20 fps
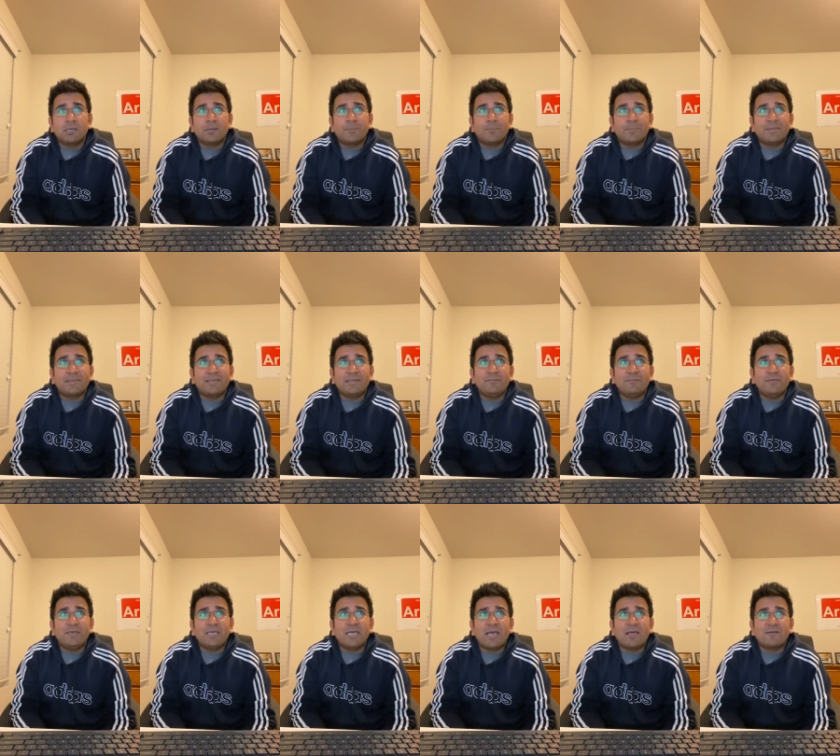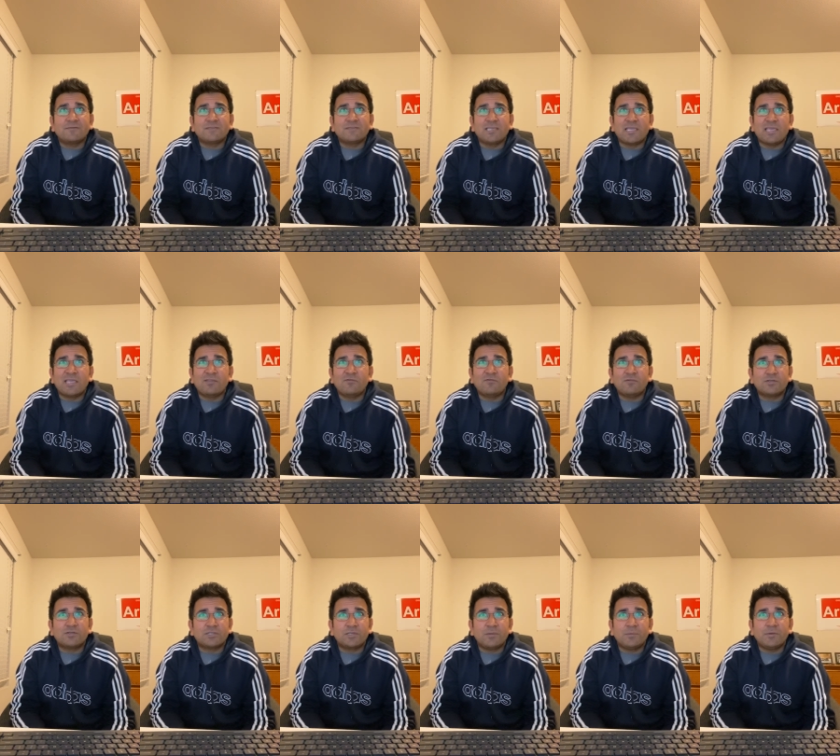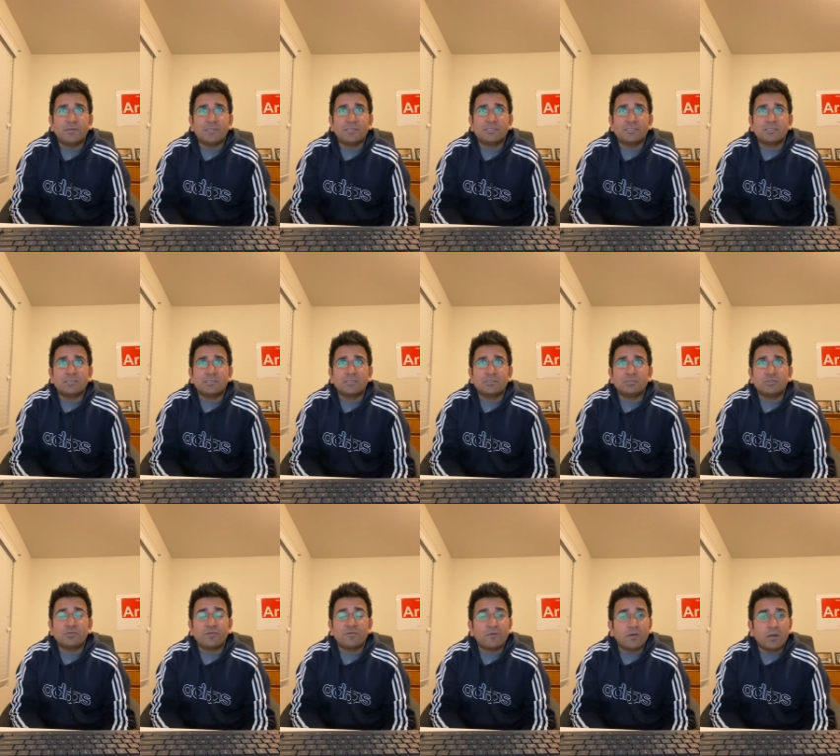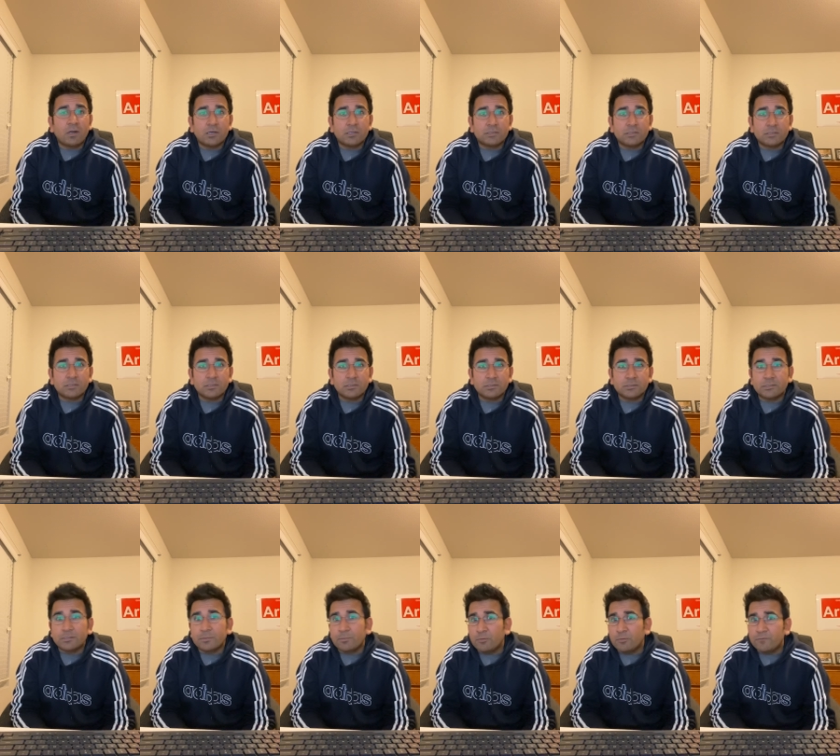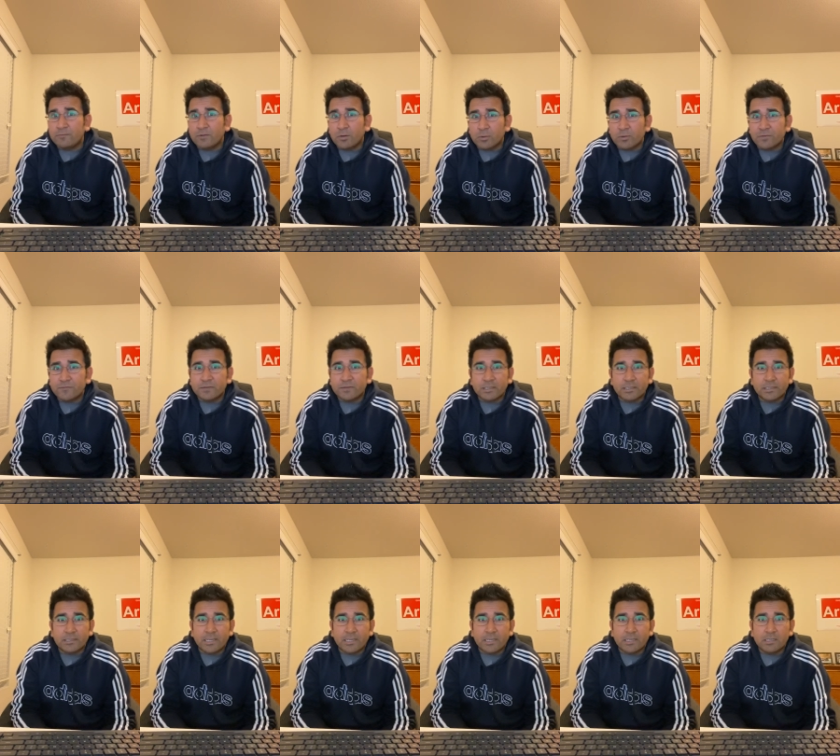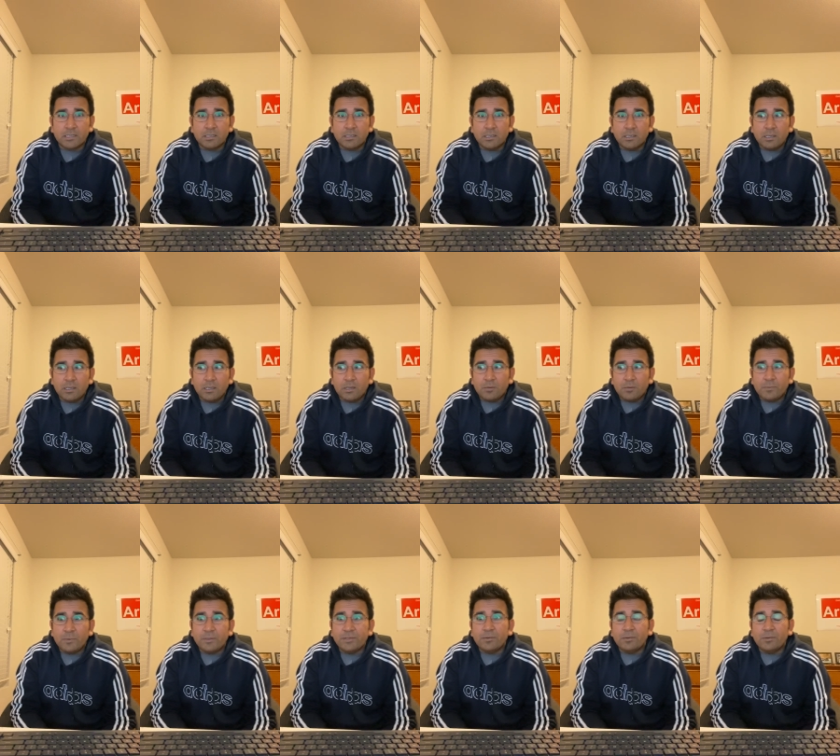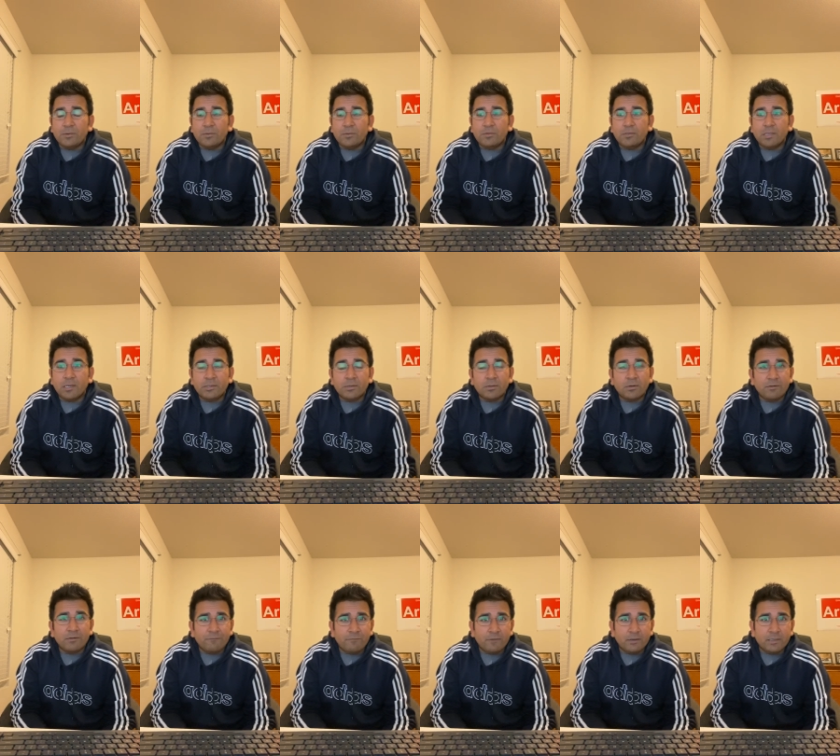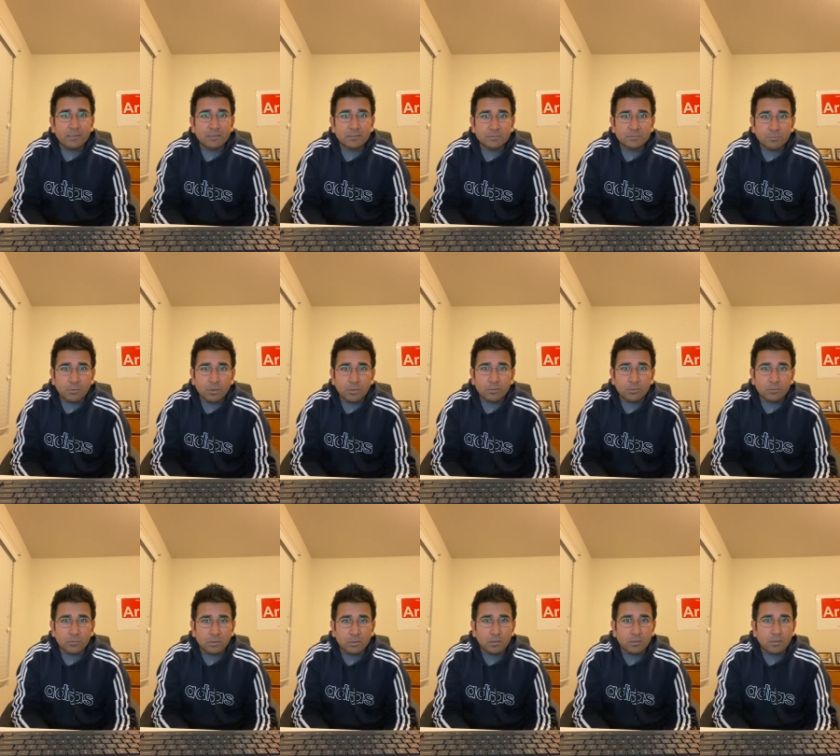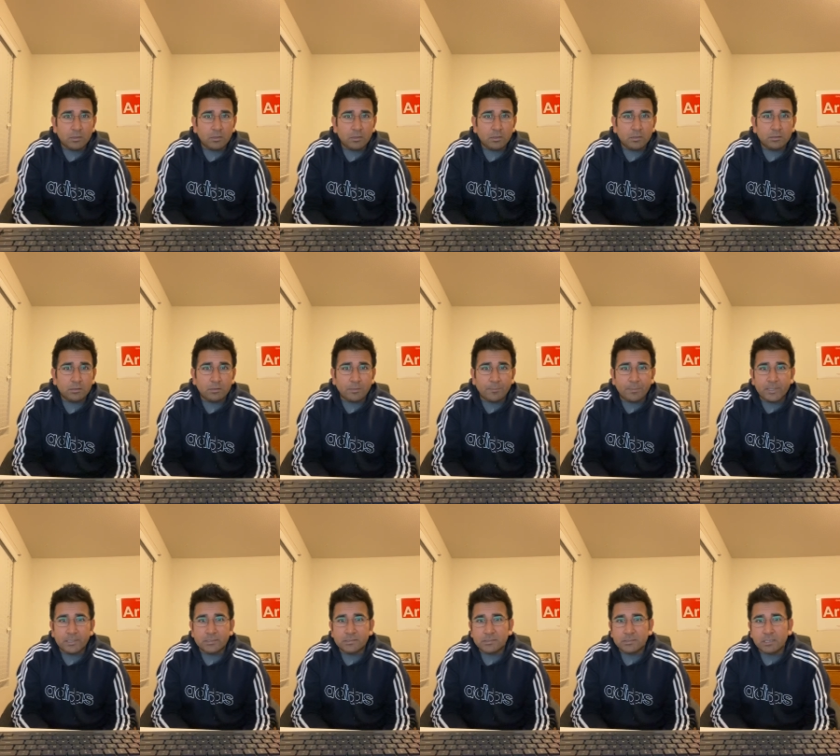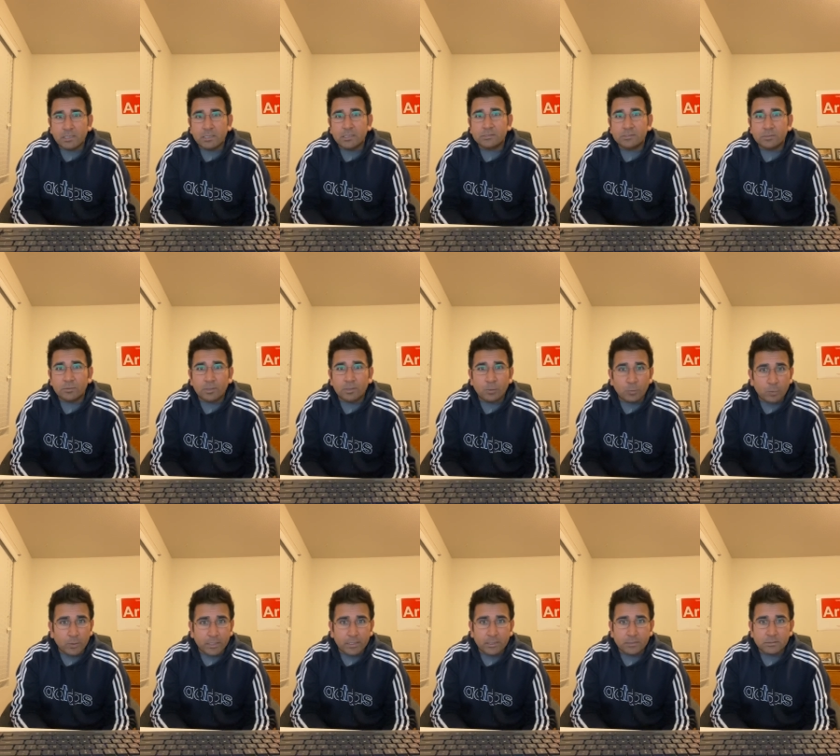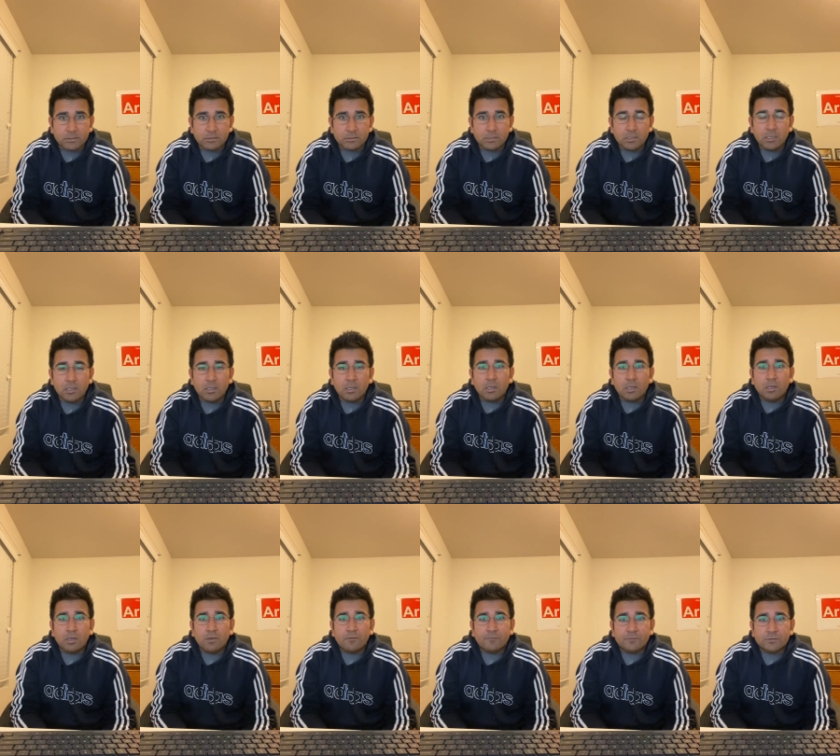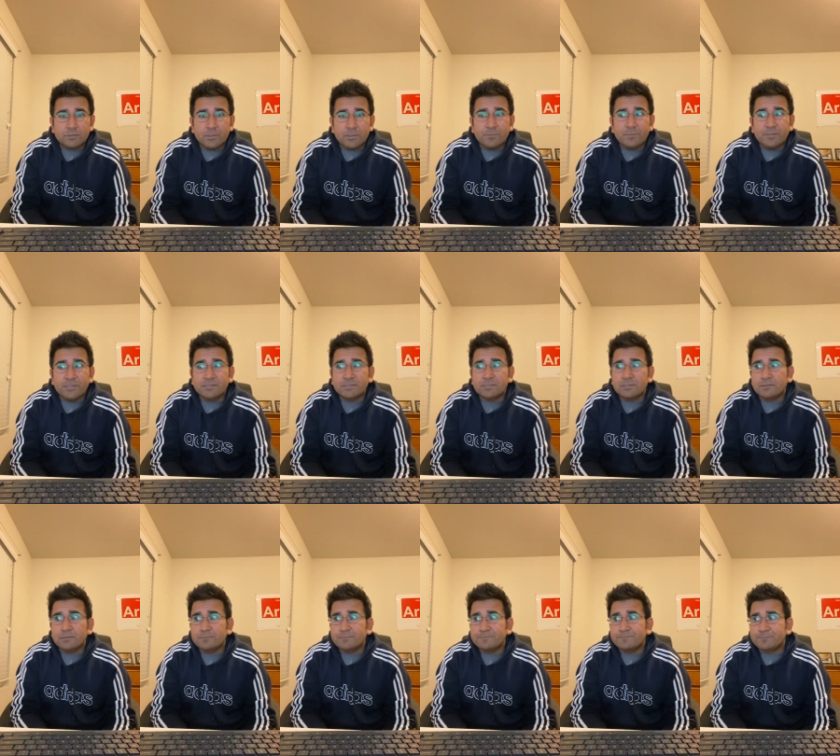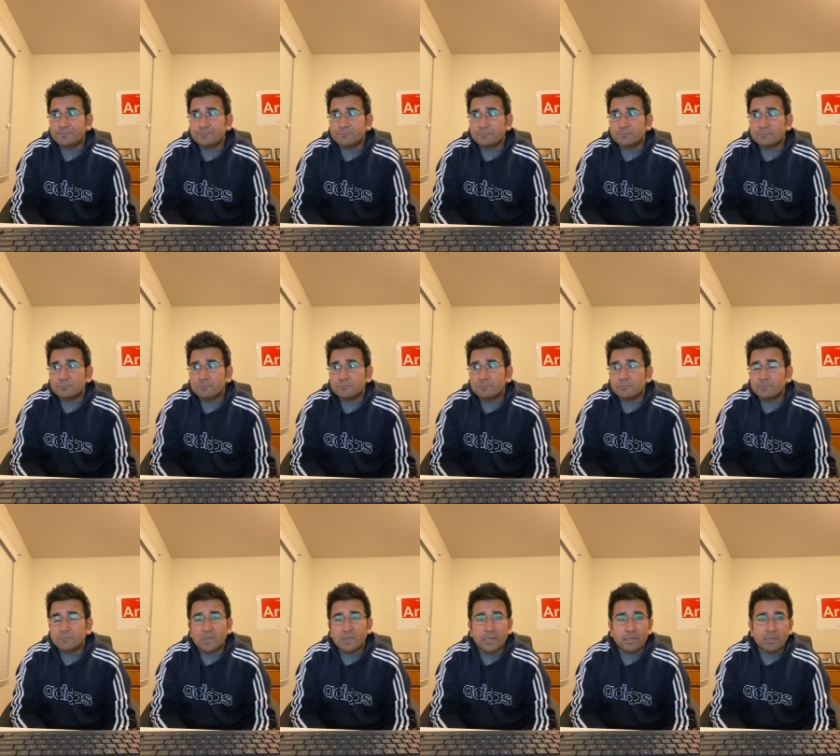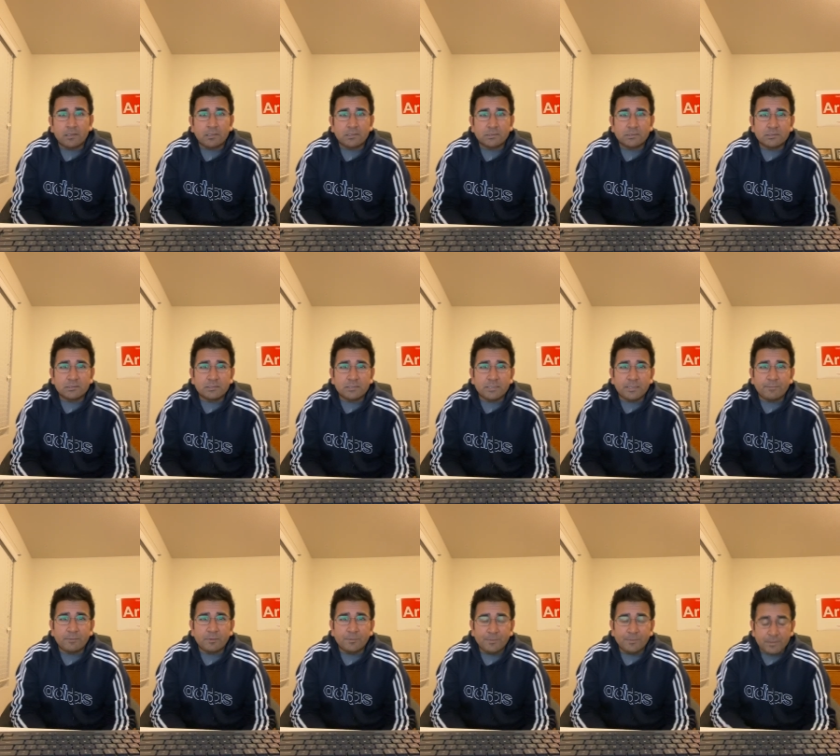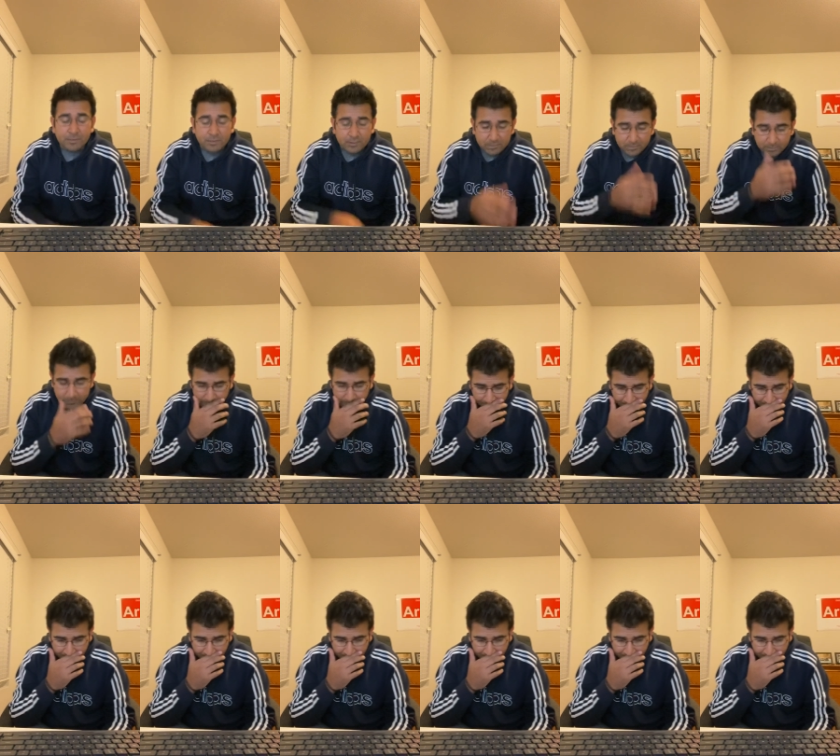But then we have seen for some reason Jofra Archer is removed out of the attack. When you know that you are defending a small total, the biggest thing is you get wickets. For some reason, that doesn't seem to be the